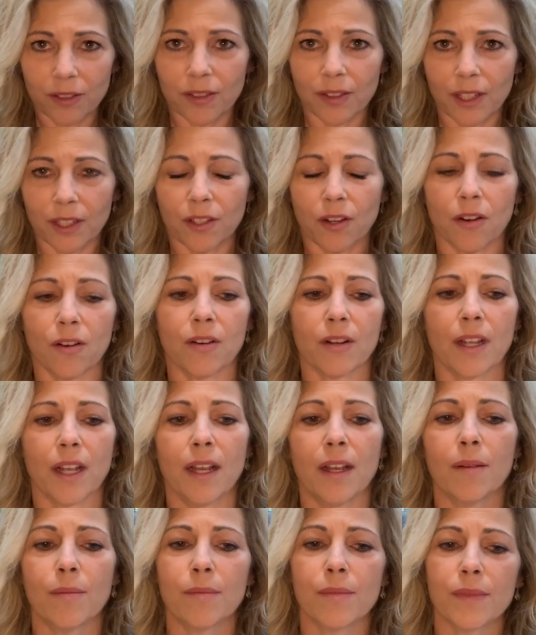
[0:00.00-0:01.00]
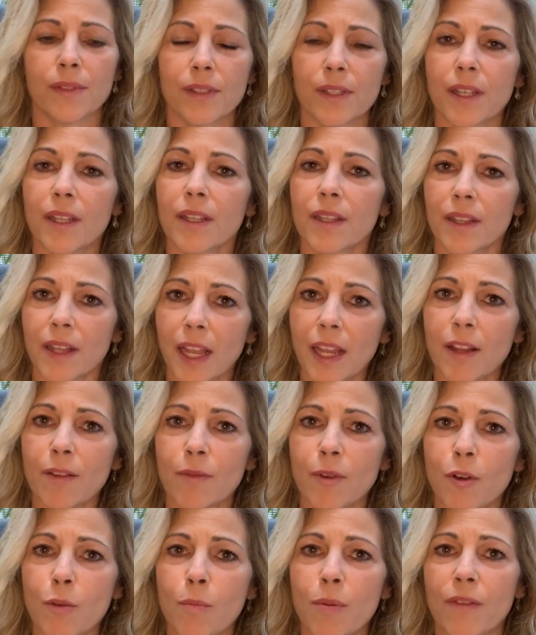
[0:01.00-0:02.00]
the dark comes, that light
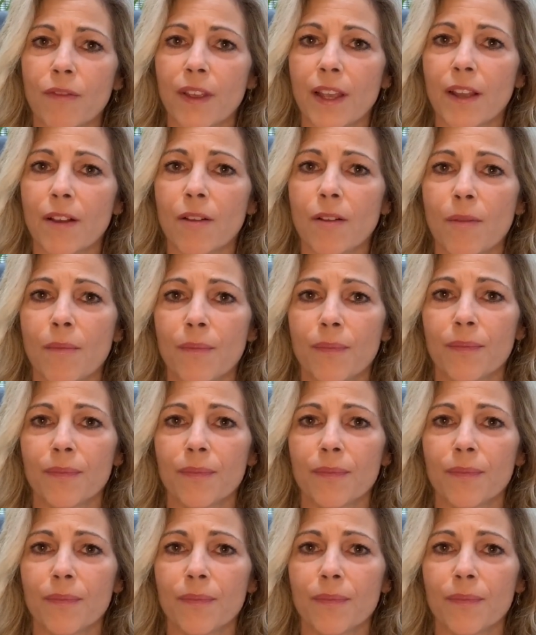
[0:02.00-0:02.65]
will prevail.